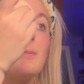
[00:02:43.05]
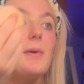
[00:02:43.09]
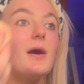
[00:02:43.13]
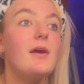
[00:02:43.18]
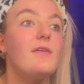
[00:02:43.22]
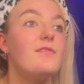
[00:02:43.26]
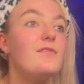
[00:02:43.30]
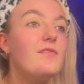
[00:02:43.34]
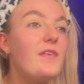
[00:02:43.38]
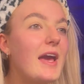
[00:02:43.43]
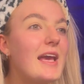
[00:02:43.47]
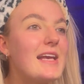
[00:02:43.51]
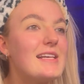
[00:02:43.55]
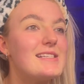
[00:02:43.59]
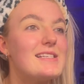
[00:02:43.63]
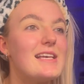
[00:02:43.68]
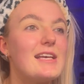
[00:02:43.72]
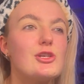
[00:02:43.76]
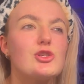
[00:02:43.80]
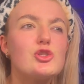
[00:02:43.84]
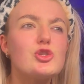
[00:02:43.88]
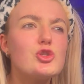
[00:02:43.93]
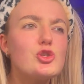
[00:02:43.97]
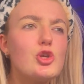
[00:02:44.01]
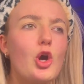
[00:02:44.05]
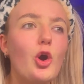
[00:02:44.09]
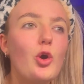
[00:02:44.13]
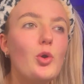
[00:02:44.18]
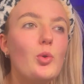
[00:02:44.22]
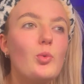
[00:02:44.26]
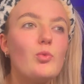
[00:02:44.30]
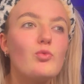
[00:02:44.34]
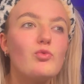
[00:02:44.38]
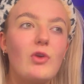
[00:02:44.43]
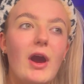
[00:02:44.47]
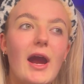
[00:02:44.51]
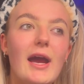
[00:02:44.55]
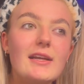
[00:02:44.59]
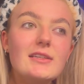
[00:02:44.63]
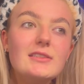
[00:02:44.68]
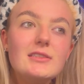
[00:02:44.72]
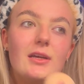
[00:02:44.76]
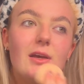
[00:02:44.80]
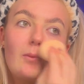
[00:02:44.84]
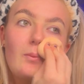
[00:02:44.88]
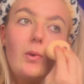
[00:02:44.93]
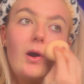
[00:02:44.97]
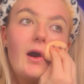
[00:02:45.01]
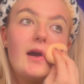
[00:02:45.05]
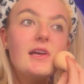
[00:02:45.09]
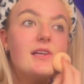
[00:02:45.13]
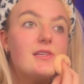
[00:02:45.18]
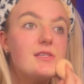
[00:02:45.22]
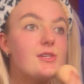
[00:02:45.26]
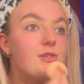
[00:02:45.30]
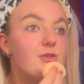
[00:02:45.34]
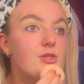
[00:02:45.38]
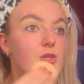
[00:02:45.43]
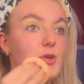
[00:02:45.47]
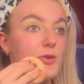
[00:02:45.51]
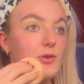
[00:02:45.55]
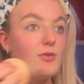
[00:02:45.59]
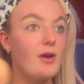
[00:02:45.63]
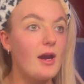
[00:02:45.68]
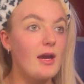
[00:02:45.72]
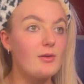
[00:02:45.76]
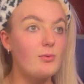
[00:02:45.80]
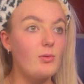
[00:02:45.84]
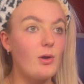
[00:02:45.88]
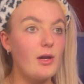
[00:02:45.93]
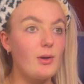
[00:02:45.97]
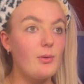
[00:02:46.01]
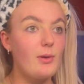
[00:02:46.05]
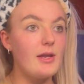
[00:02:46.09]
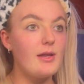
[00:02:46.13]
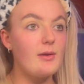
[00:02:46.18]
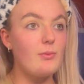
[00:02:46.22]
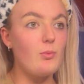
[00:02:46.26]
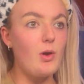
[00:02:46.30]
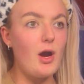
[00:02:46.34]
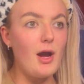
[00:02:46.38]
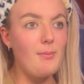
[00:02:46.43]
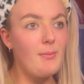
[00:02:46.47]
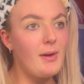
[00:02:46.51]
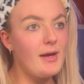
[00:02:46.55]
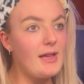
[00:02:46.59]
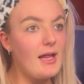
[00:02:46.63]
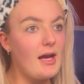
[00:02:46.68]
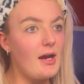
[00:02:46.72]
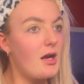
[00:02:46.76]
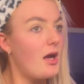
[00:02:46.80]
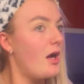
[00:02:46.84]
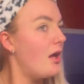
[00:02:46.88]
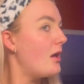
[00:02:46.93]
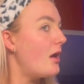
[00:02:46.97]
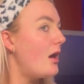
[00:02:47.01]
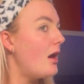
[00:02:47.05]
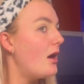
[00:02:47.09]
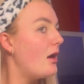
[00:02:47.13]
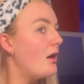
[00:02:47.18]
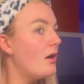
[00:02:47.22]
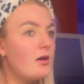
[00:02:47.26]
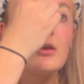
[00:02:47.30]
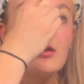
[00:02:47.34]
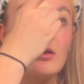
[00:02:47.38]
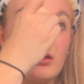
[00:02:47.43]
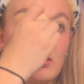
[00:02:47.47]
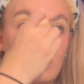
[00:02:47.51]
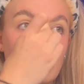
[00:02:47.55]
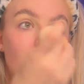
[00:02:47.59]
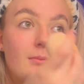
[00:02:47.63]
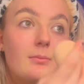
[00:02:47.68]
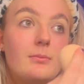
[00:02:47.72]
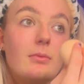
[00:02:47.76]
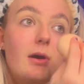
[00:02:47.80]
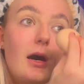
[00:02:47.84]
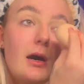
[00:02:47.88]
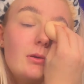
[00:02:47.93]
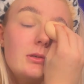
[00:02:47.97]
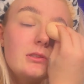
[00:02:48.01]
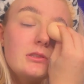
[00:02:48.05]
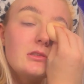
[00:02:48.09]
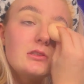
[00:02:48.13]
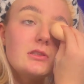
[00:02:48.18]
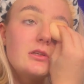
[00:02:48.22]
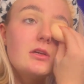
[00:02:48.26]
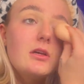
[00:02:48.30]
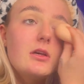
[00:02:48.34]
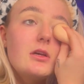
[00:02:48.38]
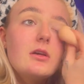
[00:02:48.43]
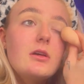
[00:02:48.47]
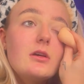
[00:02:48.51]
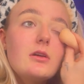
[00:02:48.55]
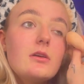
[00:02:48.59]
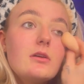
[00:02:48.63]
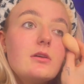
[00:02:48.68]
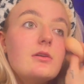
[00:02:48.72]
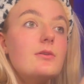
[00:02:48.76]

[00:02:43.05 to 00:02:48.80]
My face is so red. Why is it so red? Why do I? Why am I that colour? Embarrassing.